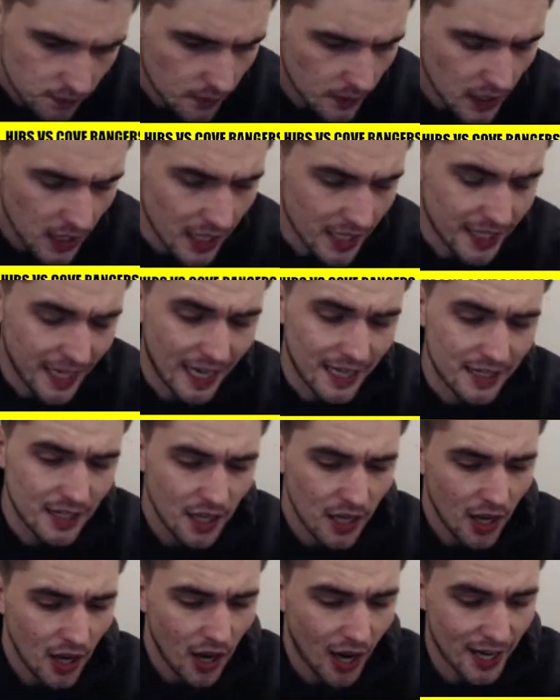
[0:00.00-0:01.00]
Again,
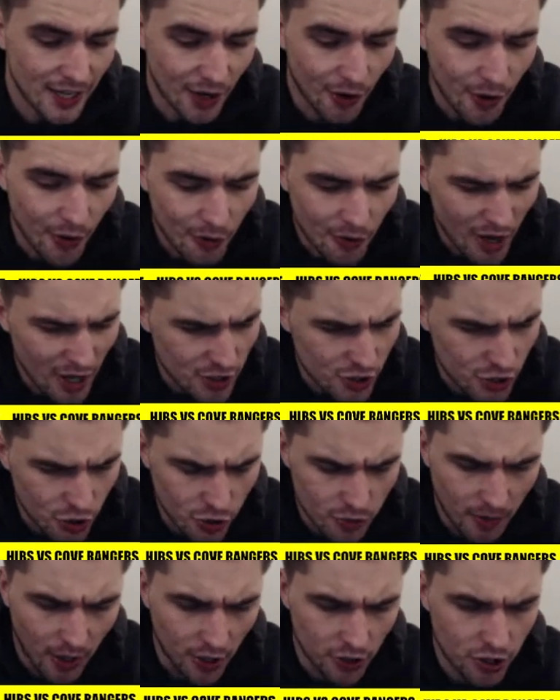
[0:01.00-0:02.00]
I don't know too
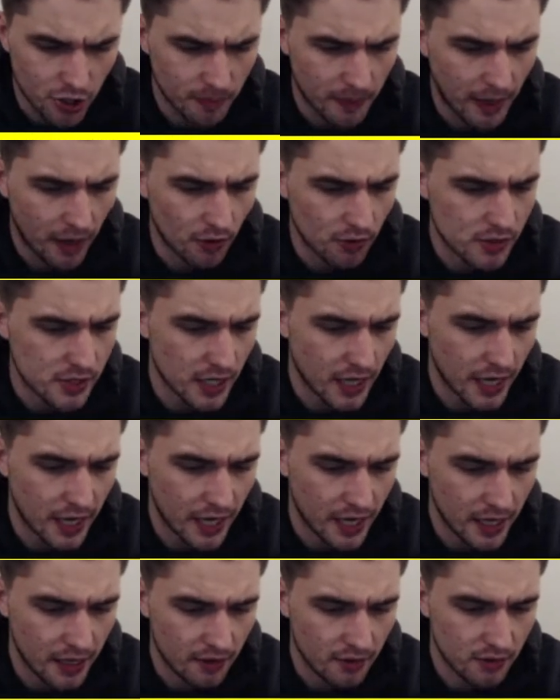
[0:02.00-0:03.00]
much about
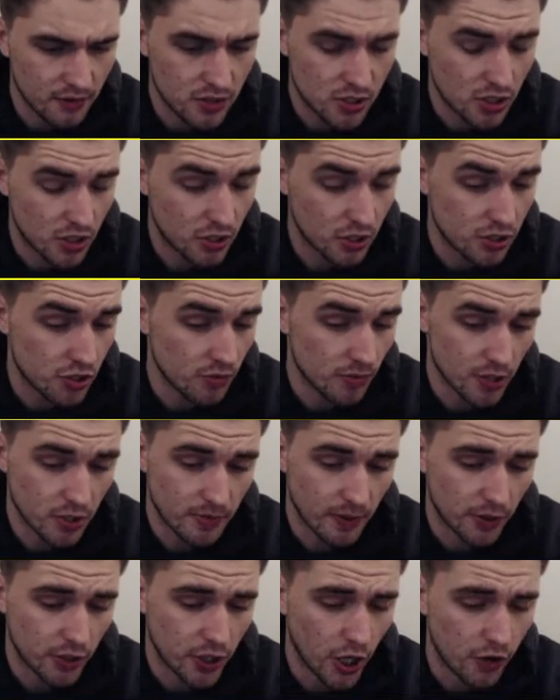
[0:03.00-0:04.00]

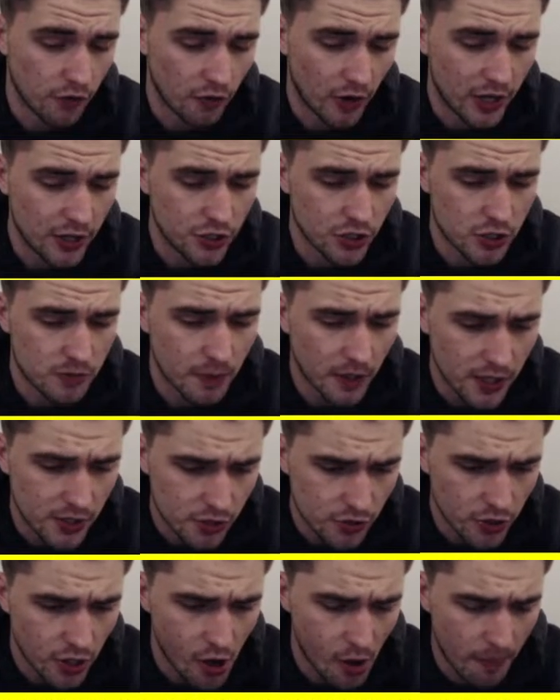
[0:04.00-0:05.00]
Cove Rangers, but I do
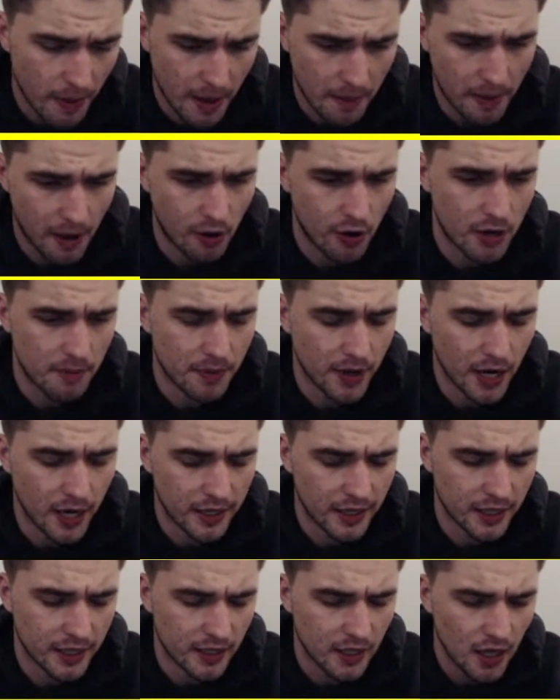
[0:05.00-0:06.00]
know a bit about
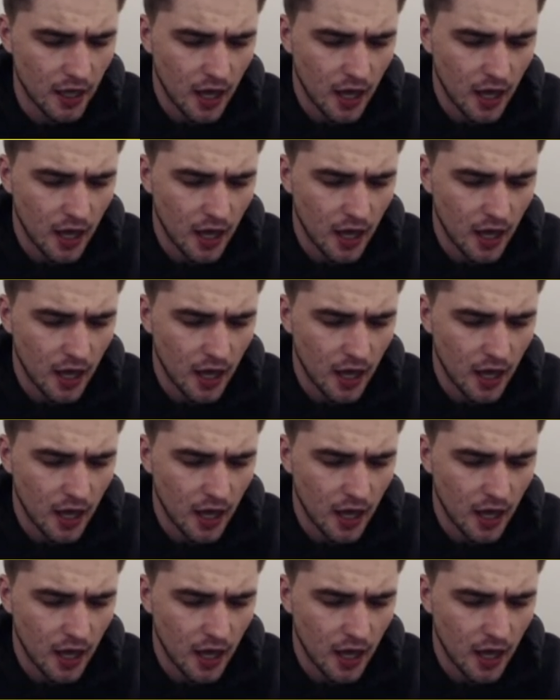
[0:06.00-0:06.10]
Hibernian,